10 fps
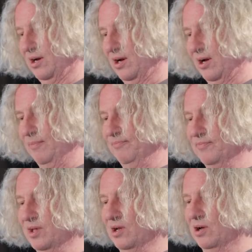Um,
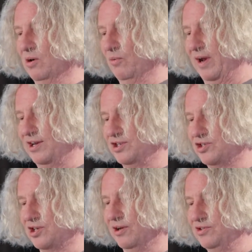what I just
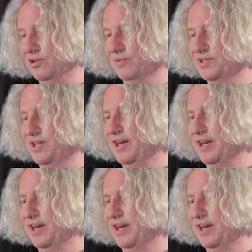showed you was the